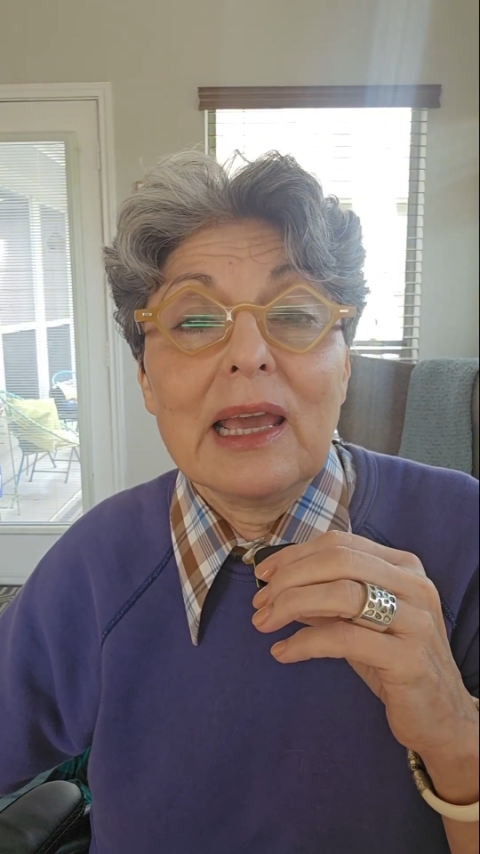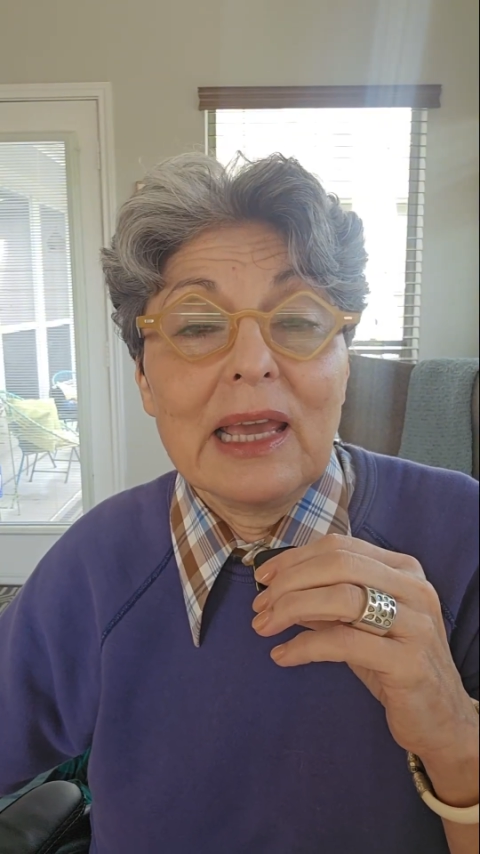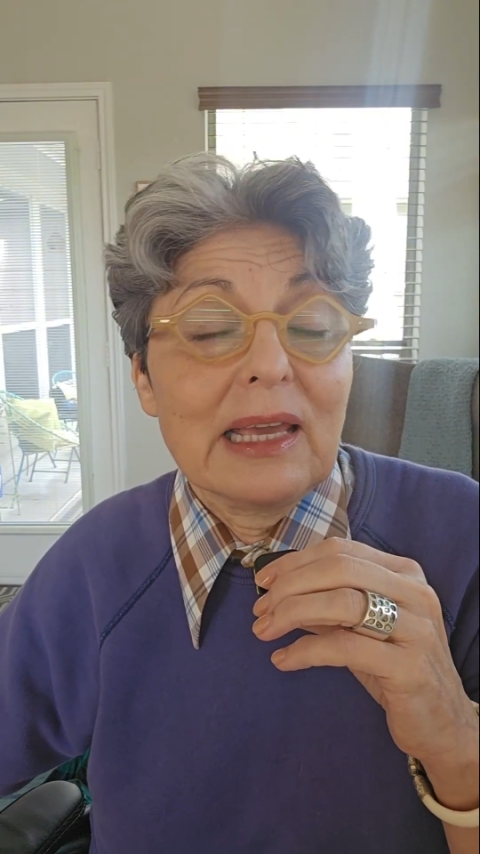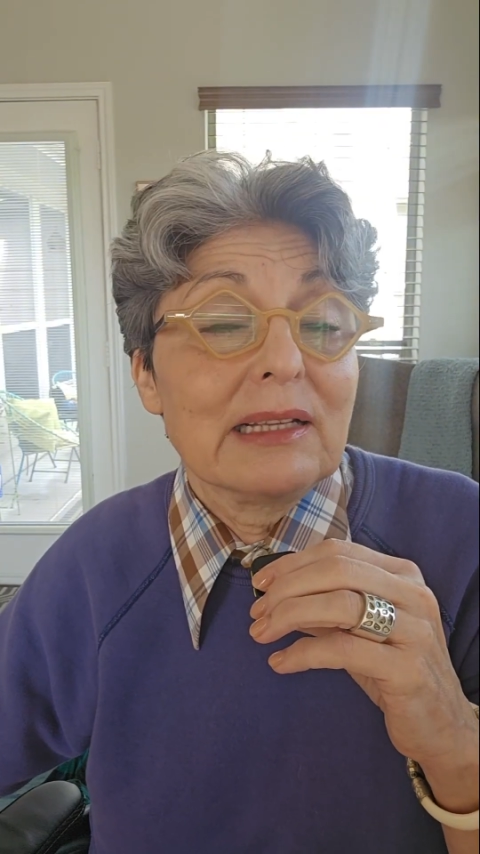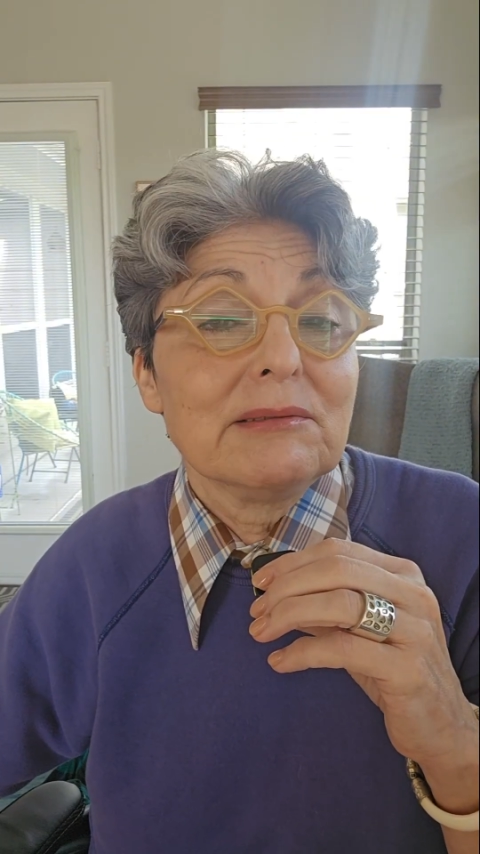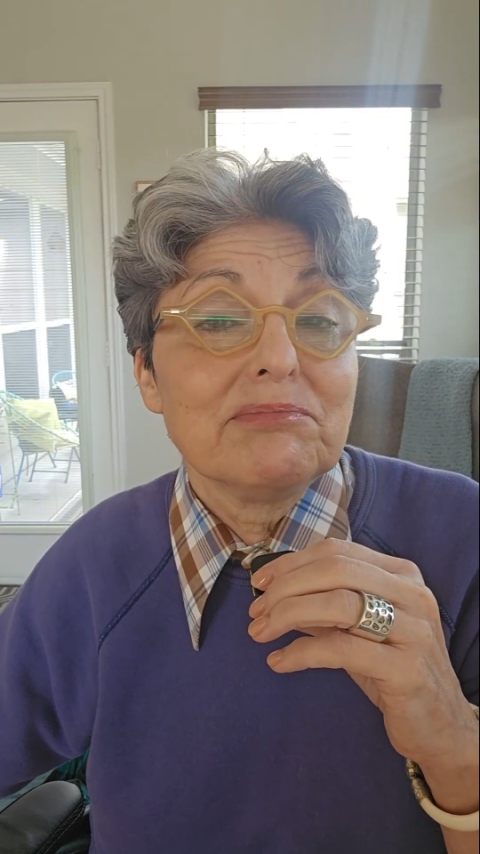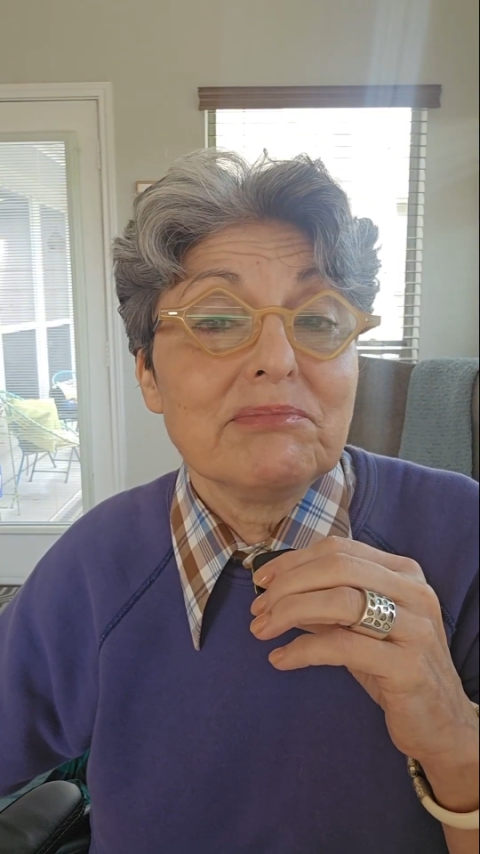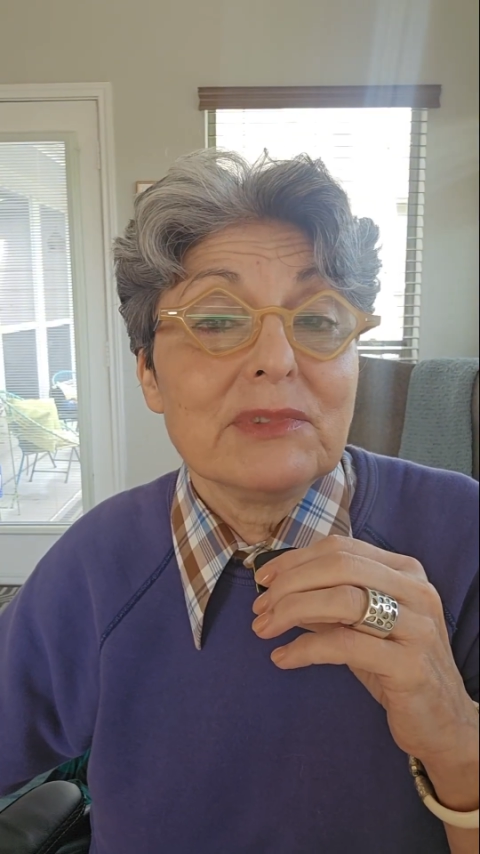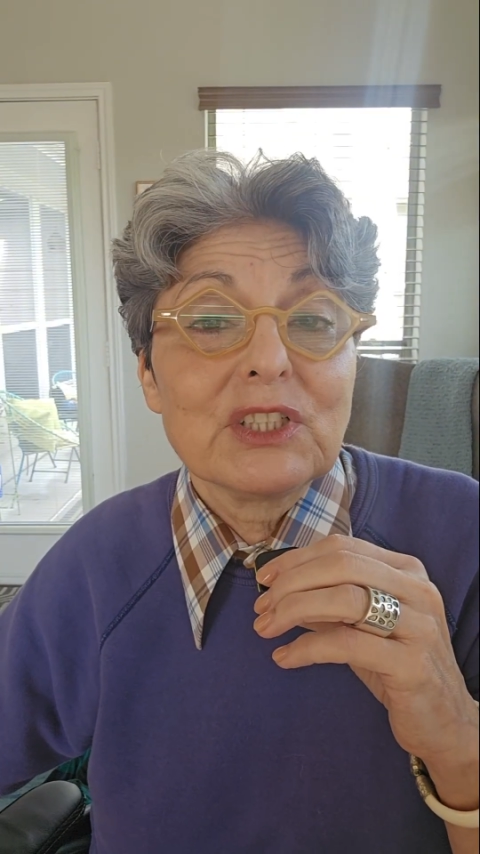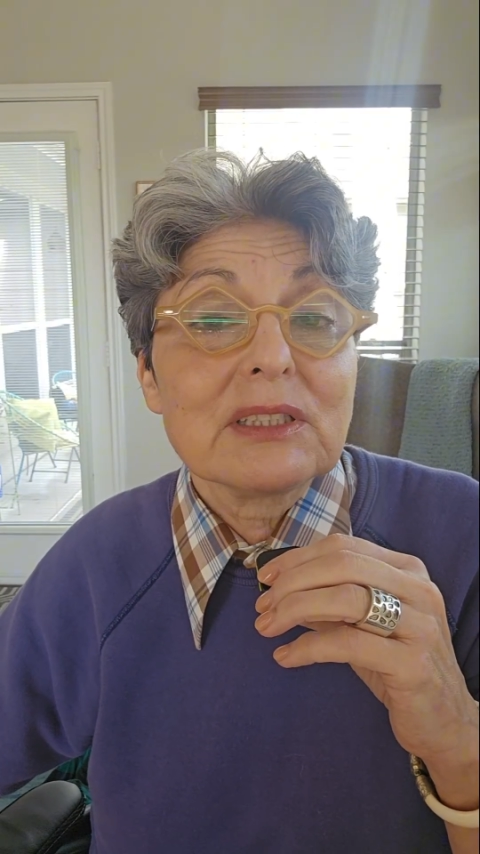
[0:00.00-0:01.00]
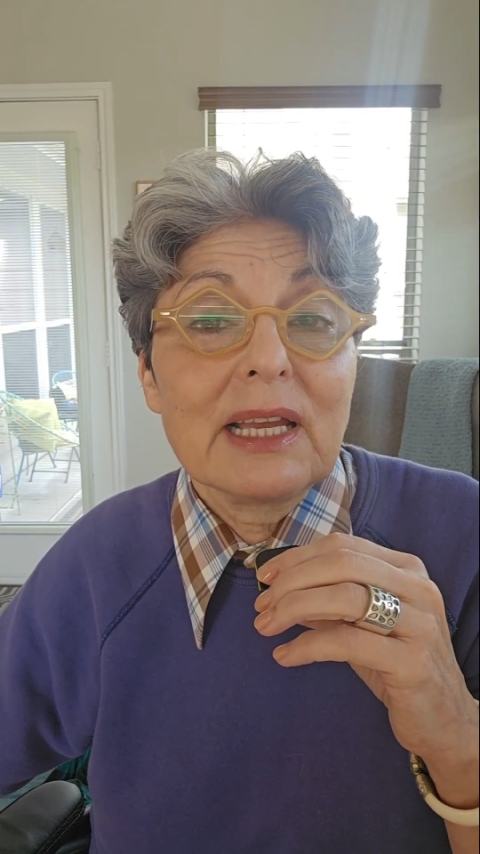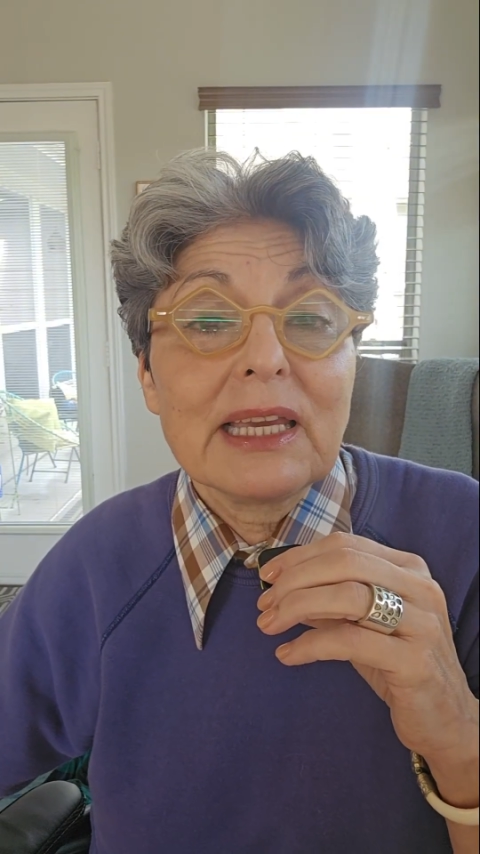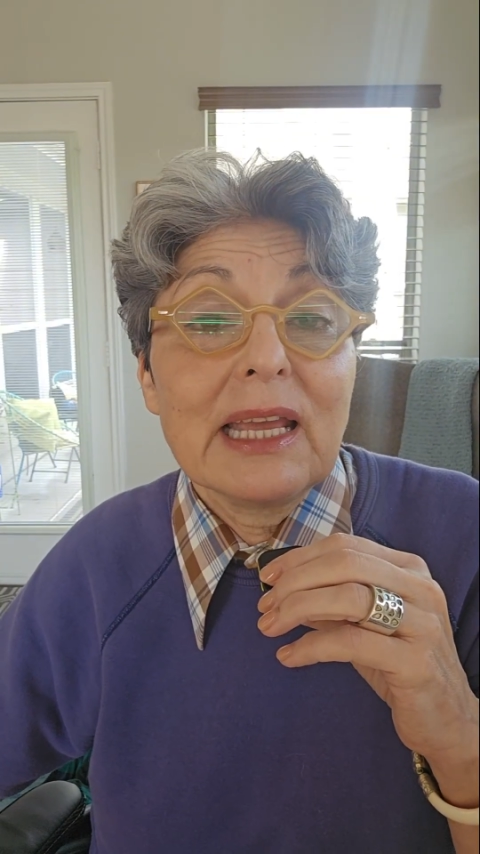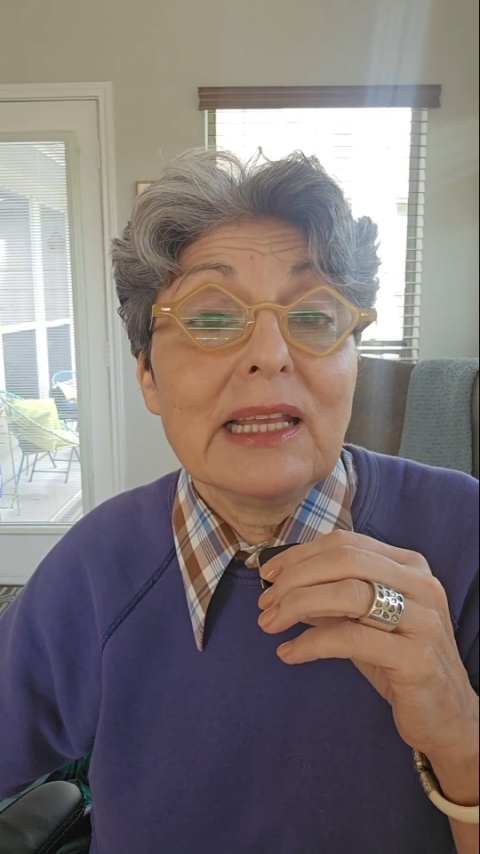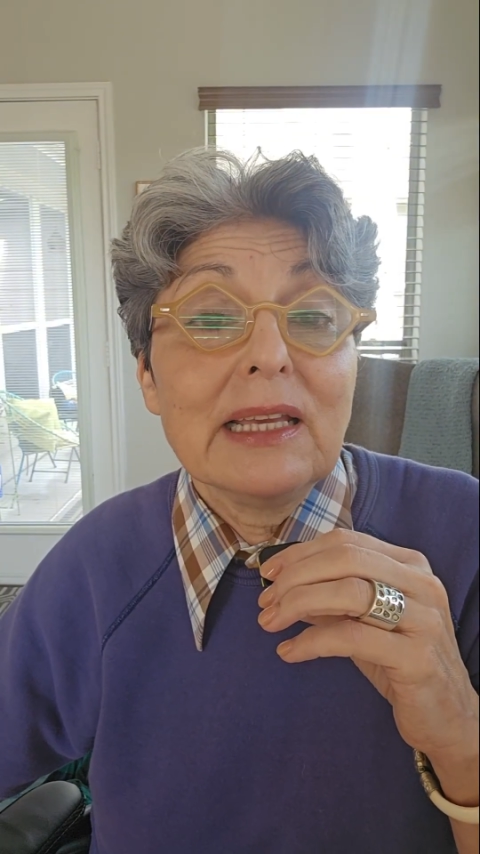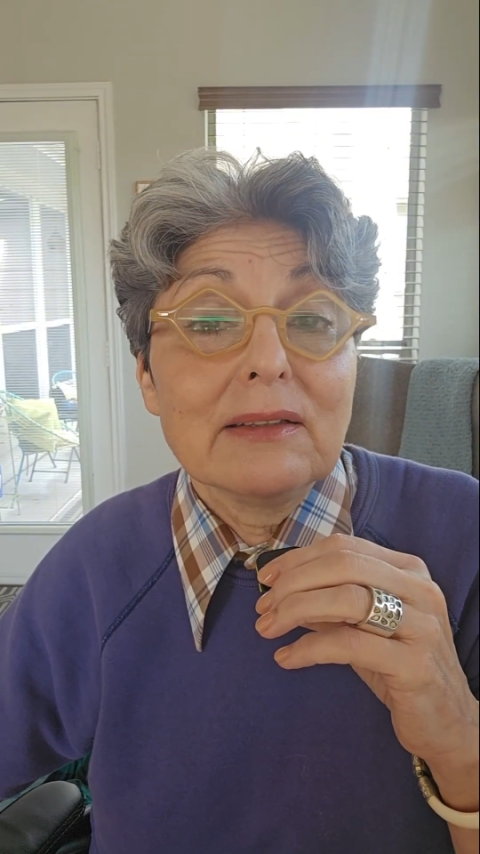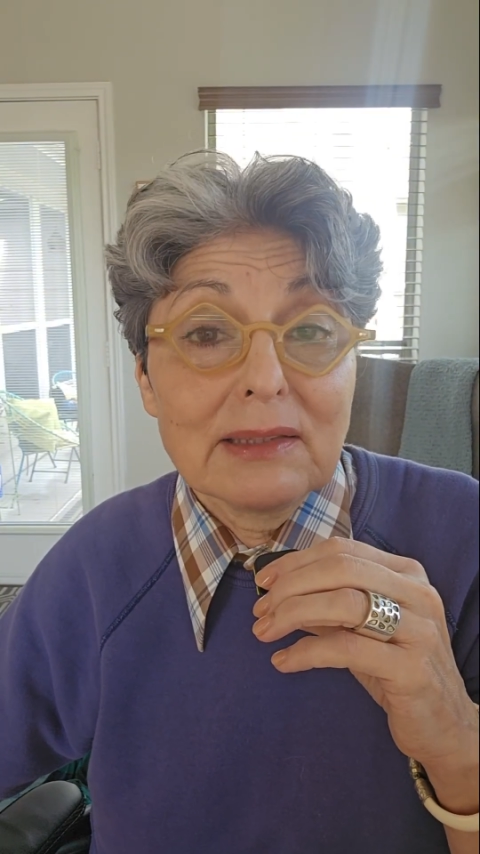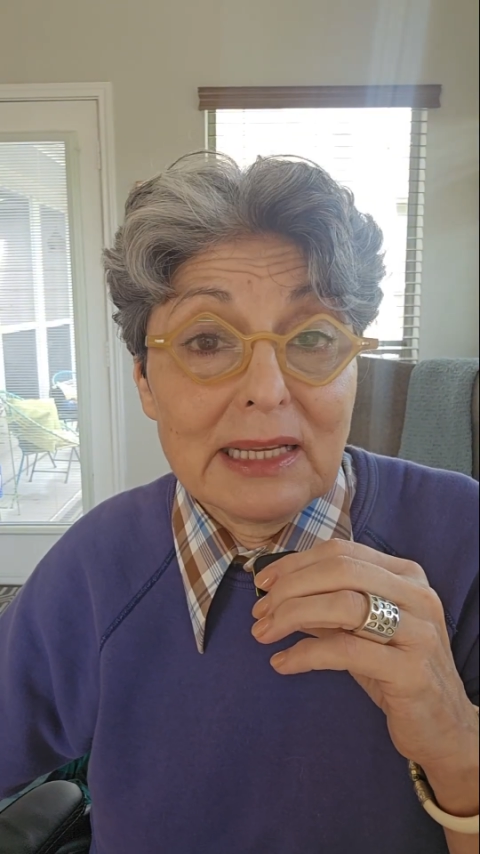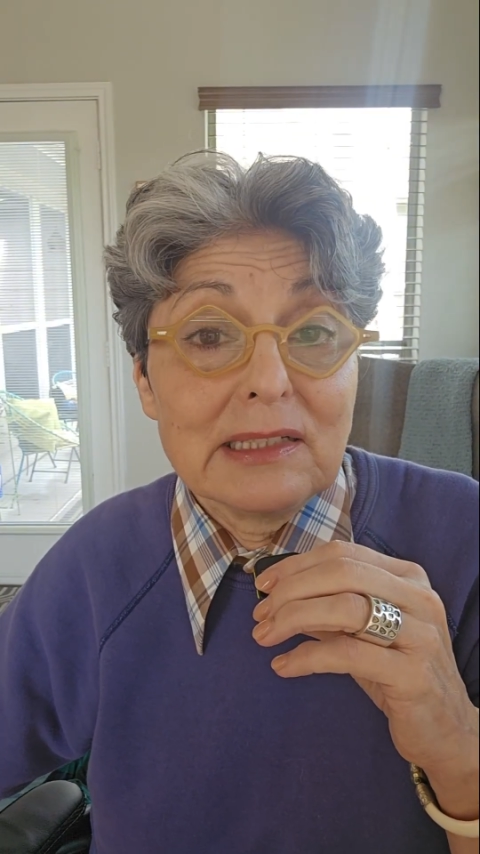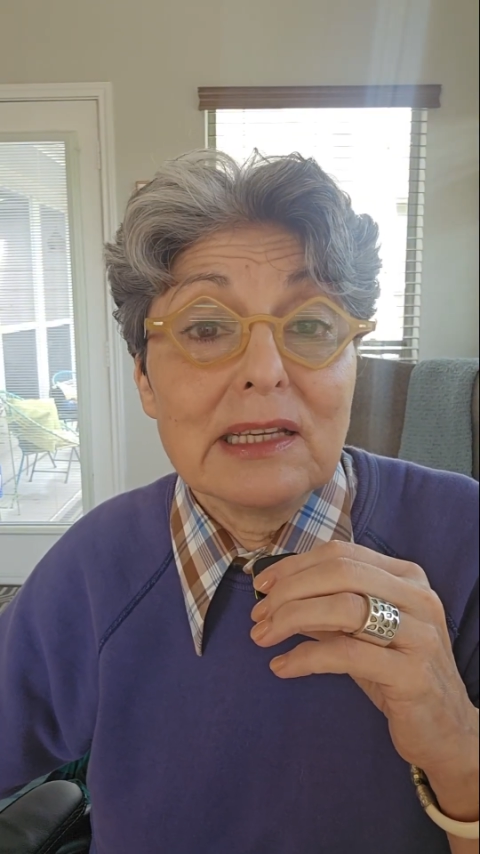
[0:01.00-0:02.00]
And just like any
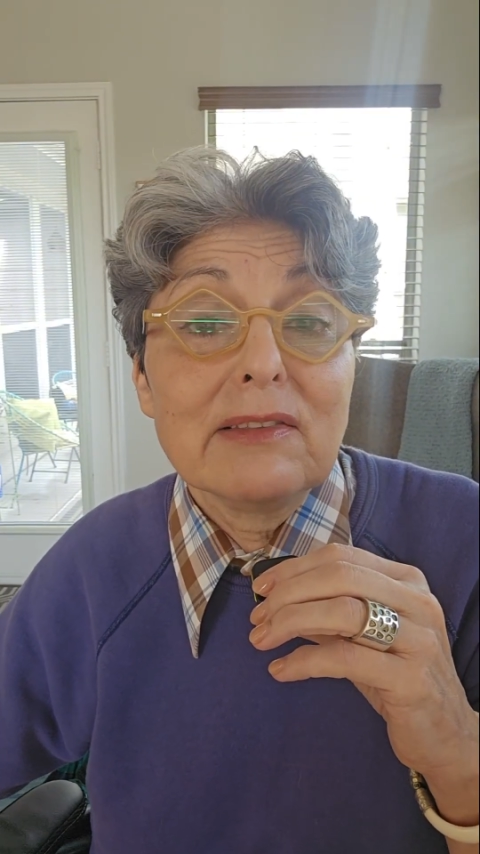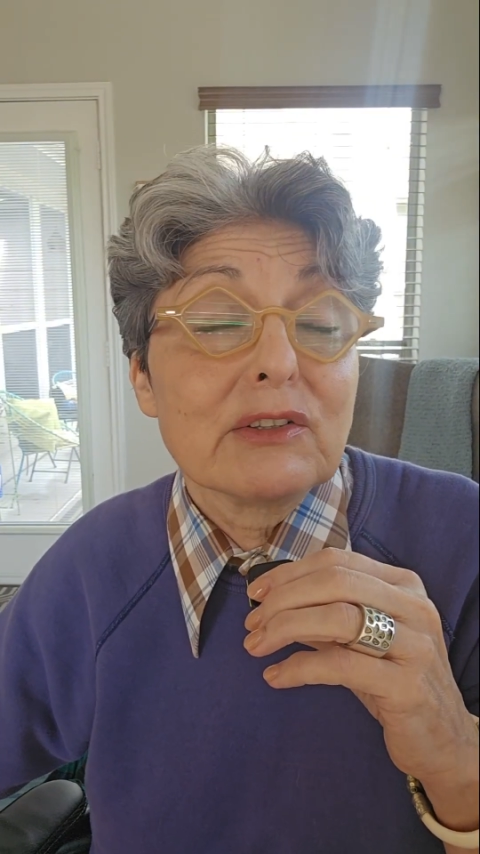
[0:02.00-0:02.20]
lending,